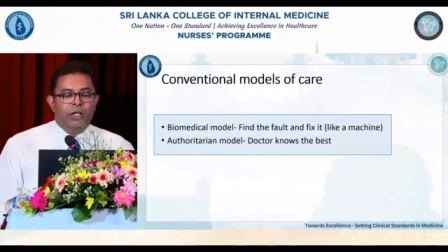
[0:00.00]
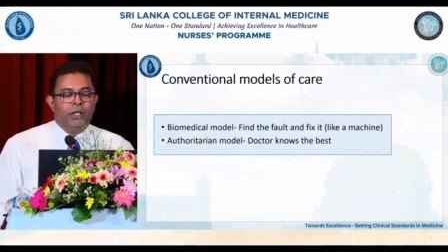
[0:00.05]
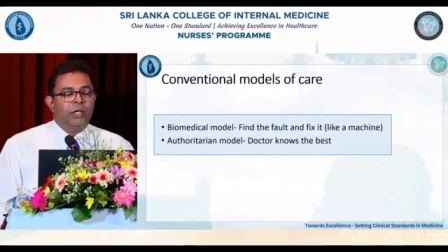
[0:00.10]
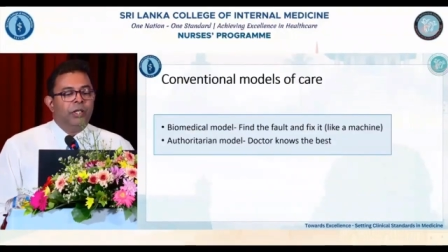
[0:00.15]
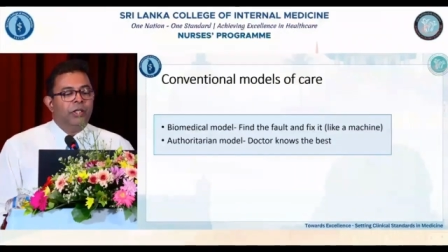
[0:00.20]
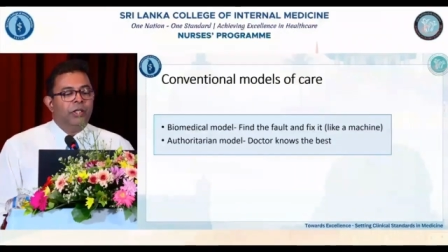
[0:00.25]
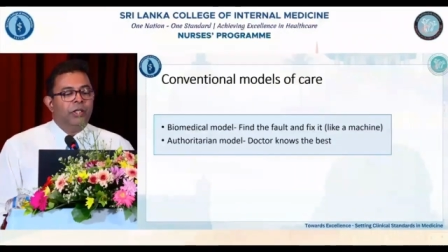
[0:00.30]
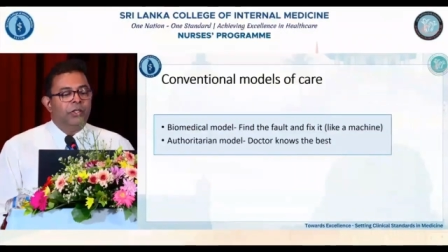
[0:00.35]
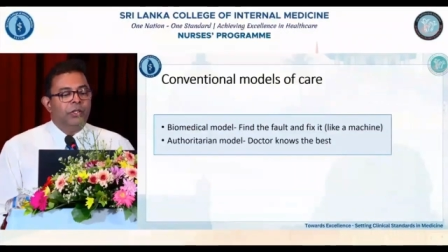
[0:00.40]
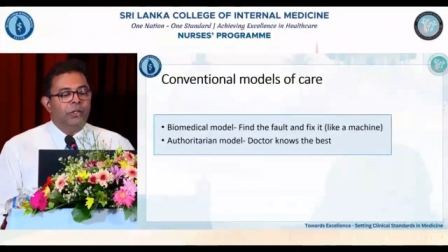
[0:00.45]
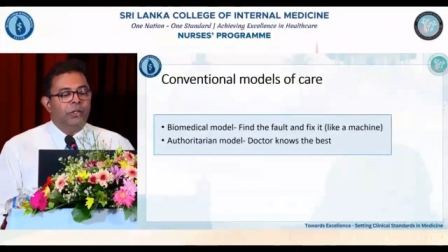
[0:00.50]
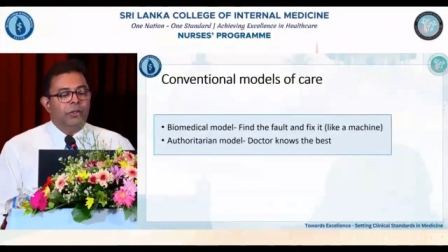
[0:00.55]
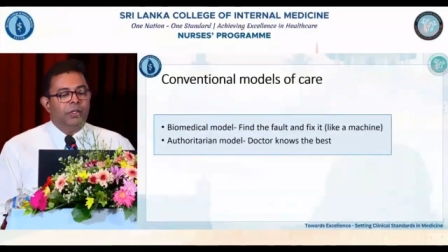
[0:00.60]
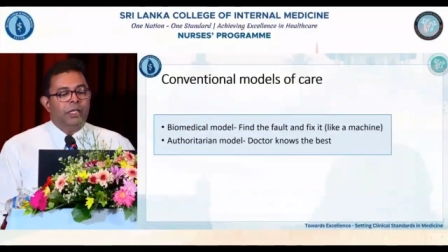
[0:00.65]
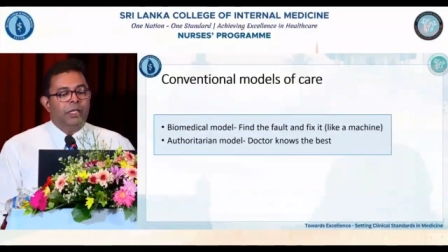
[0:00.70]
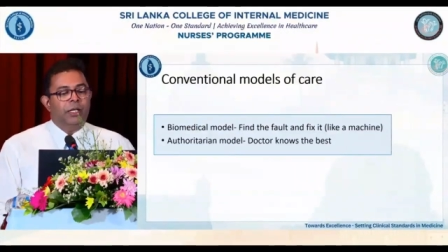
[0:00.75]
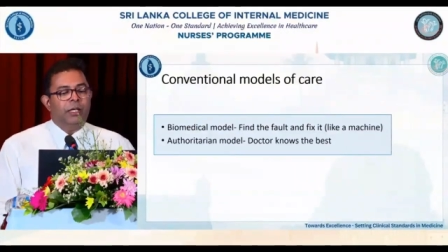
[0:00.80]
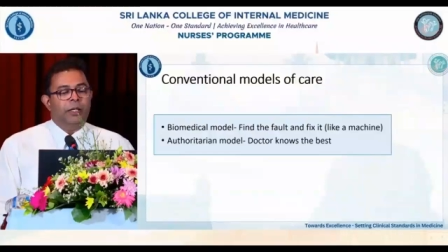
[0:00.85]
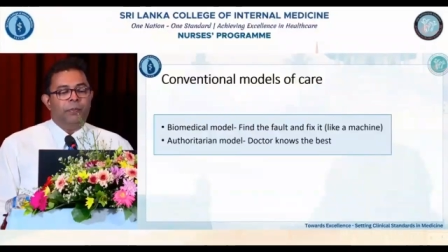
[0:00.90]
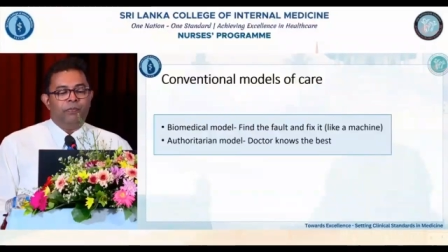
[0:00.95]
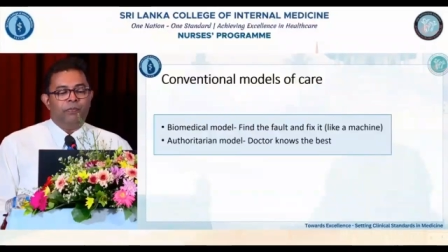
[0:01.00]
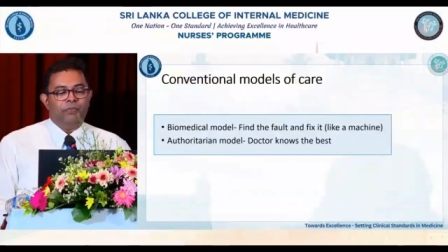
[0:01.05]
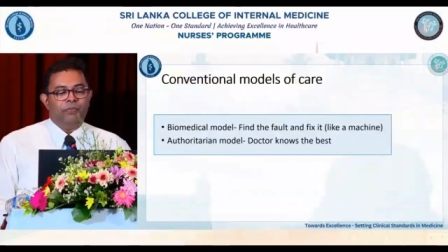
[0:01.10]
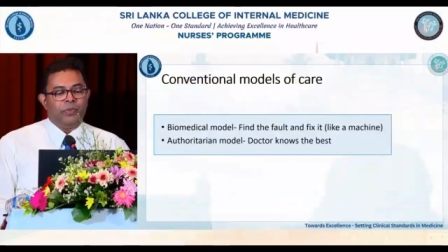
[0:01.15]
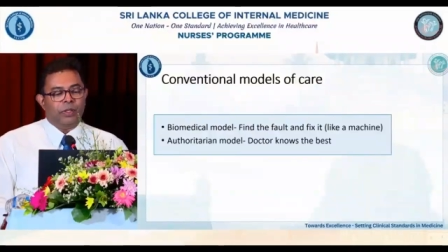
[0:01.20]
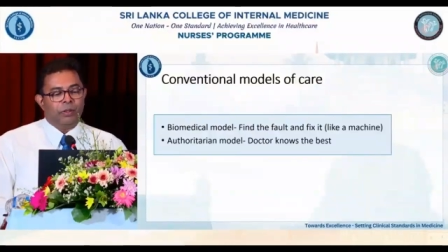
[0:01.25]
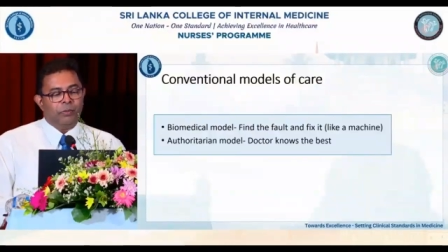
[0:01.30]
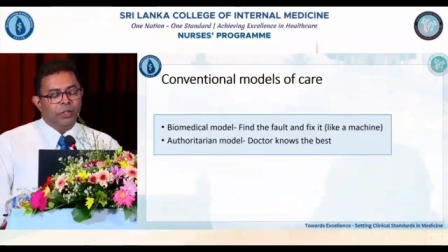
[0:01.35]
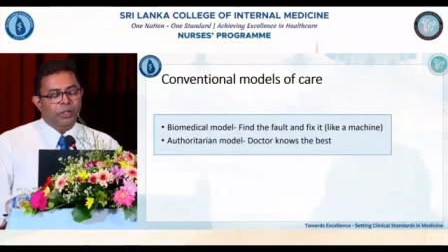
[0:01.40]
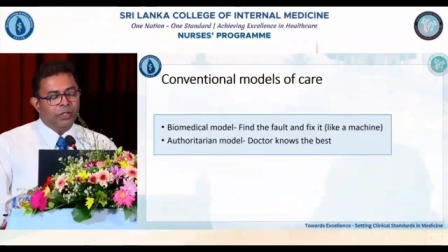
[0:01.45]
So,
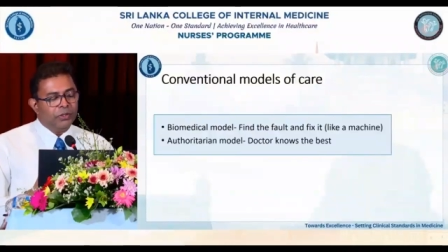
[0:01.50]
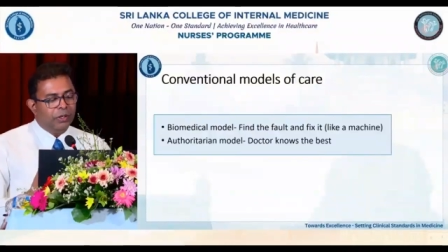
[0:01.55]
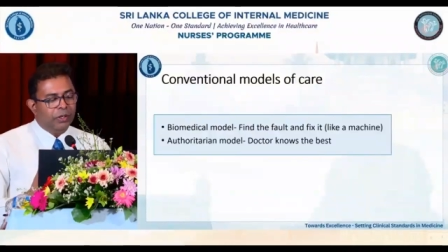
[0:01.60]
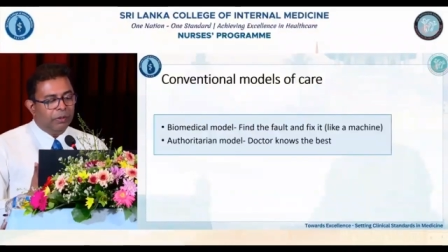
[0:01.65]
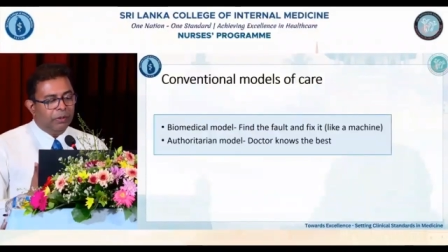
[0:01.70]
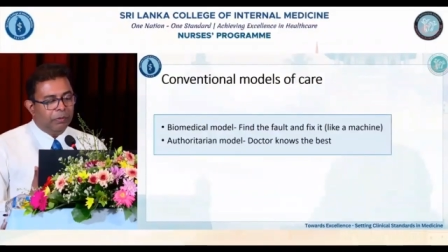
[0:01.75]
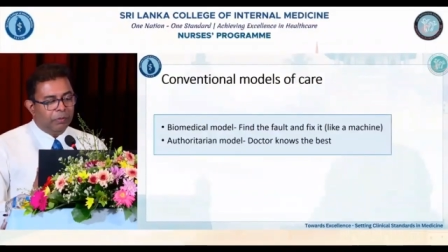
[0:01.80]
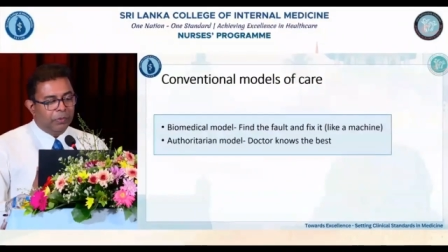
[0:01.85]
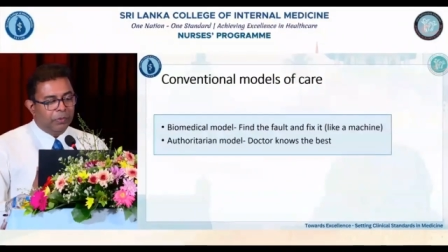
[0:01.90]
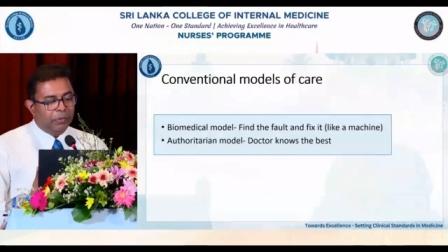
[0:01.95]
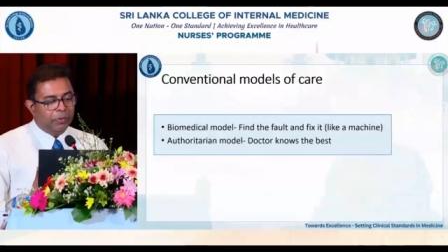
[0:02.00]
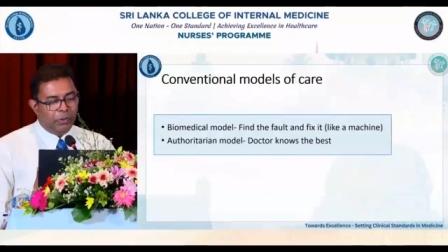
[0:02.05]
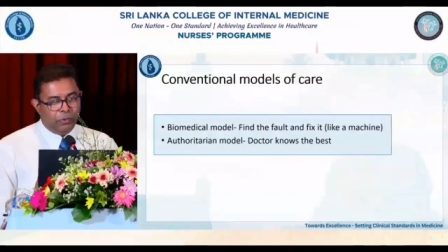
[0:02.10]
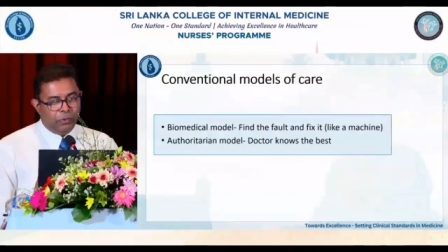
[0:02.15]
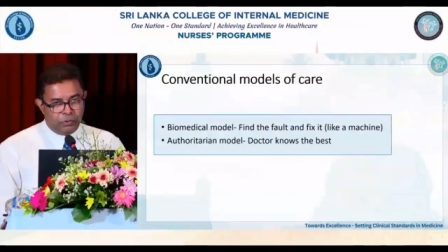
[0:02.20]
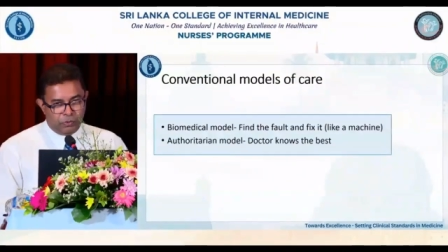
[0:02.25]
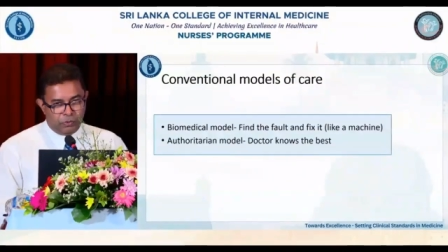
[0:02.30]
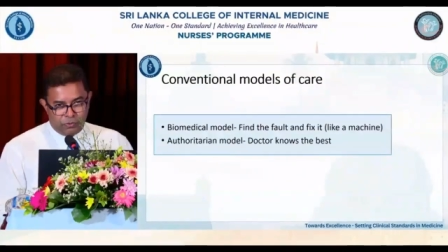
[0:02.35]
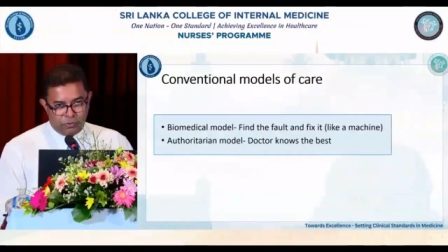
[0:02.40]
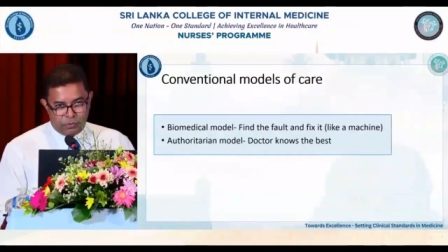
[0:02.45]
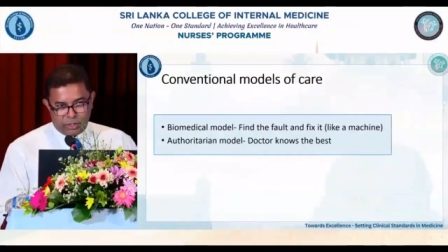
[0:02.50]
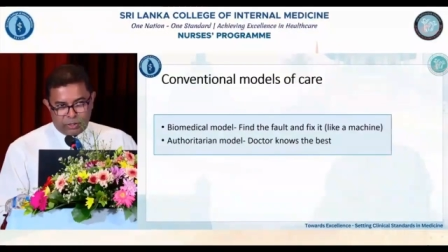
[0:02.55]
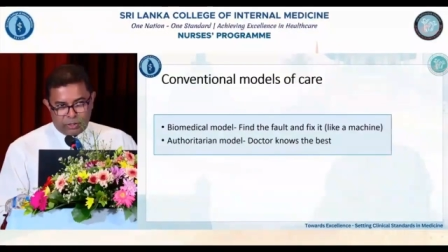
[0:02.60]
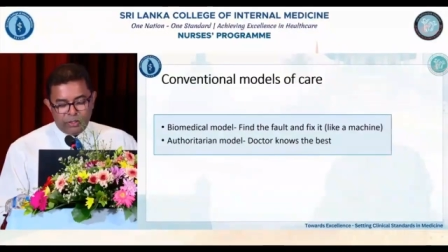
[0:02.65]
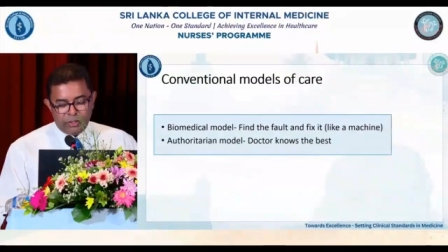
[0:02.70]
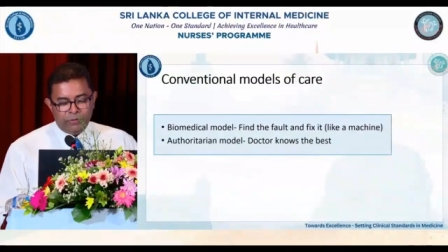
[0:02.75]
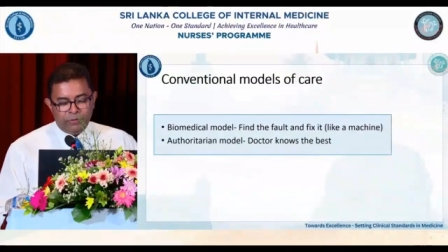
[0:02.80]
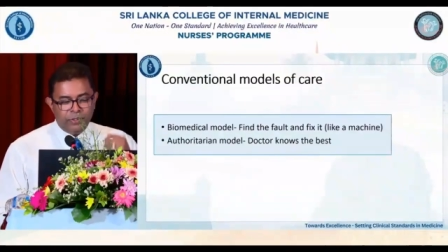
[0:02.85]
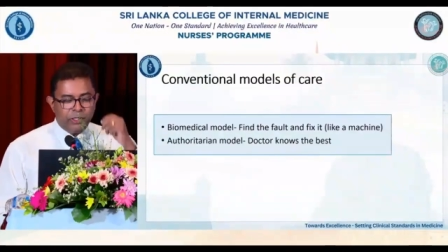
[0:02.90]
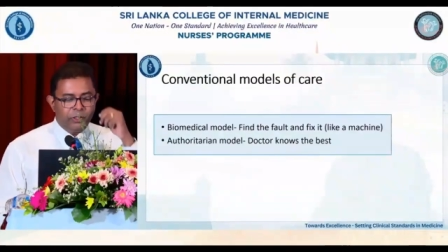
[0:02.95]
because now the
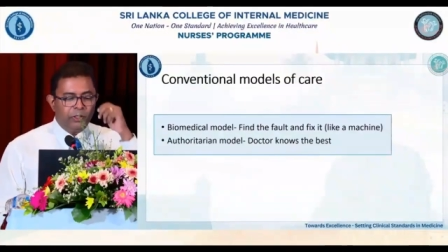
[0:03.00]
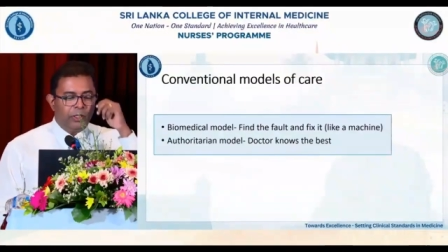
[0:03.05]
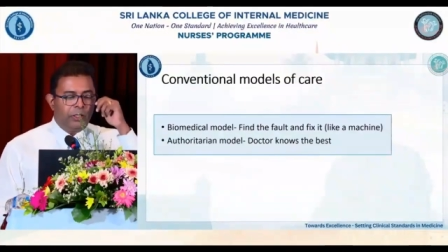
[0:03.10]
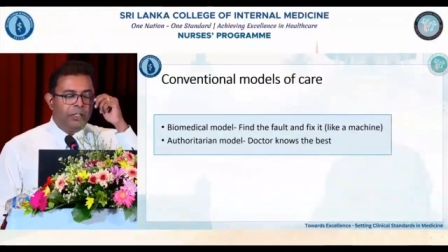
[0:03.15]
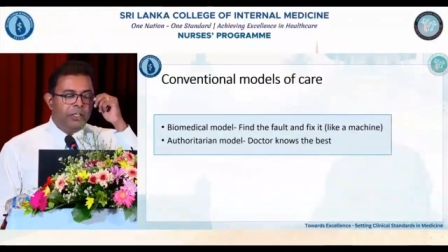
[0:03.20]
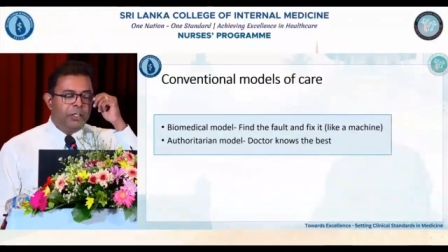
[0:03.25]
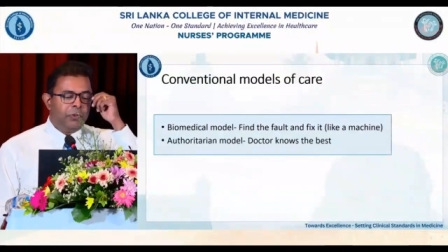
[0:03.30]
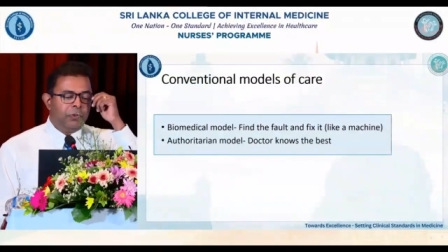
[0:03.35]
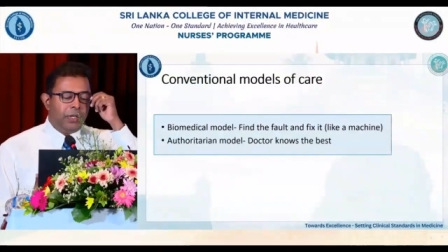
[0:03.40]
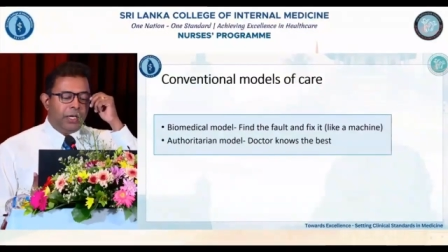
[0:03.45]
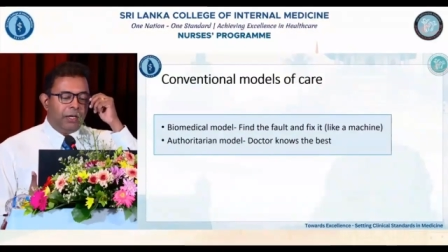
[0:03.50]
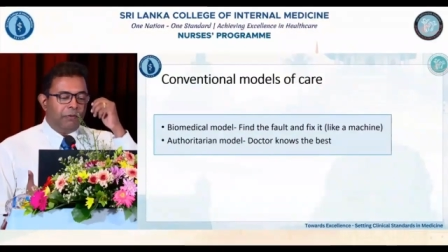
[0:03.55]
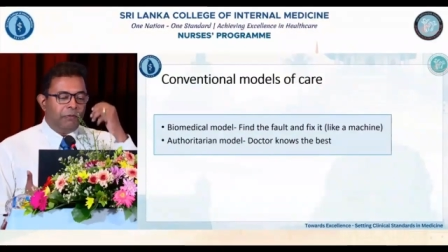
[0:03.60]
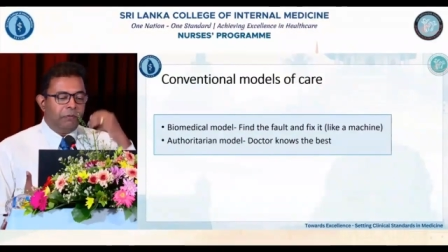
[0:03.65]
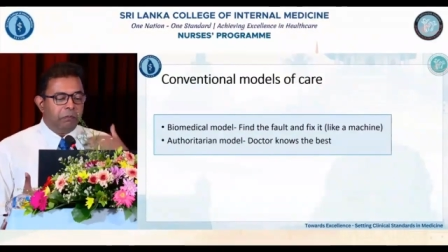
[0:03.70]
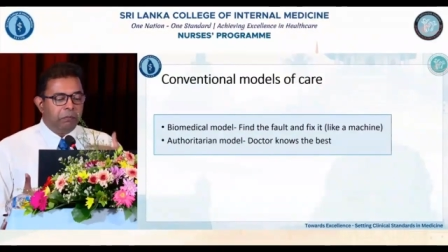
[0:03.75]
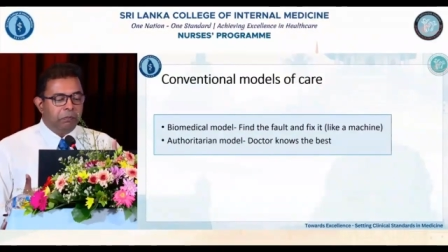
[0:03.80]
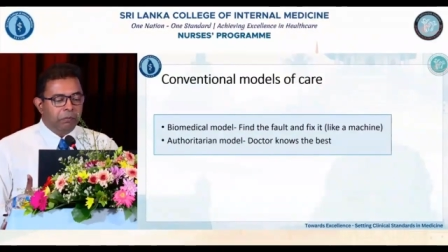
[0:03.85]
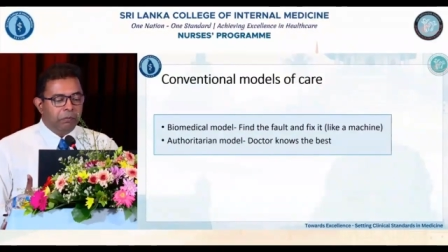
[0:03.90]
conflict occurs, we are